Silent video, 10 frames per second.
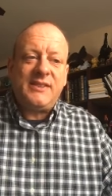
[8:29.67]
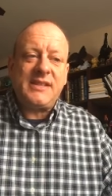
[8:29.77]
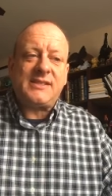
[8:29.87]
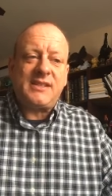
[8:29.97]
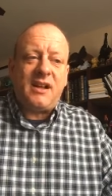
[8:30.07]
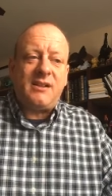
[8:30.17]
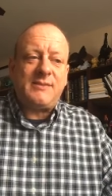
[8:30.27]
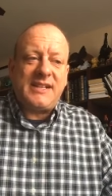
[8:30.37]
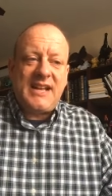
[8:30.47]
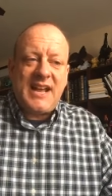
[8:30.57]
This
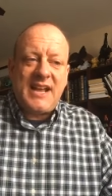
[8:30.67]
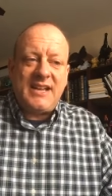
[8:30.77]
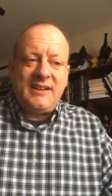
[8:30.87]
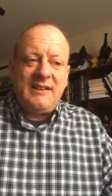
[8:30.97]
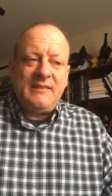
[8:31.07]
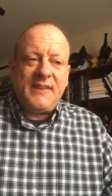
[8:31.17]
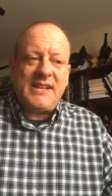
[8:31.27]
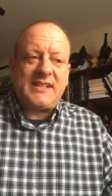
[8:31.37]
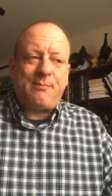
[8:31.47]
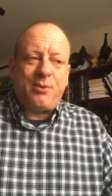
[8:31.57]
psalm today
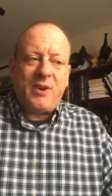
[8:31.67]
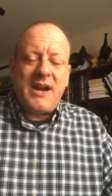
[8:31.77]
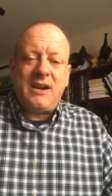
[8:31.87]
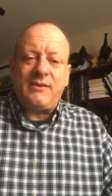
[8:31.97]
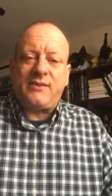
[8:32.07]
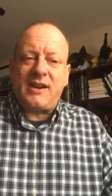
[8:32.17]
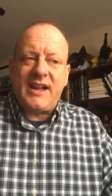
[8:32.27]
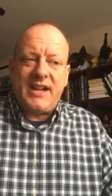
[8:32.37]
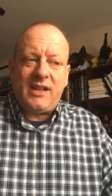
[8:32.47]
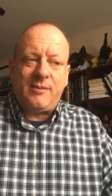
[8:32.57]
is a prayer for
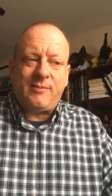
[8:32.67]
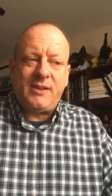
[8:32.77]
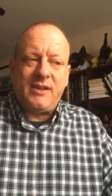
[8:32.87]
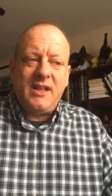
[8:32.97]
help,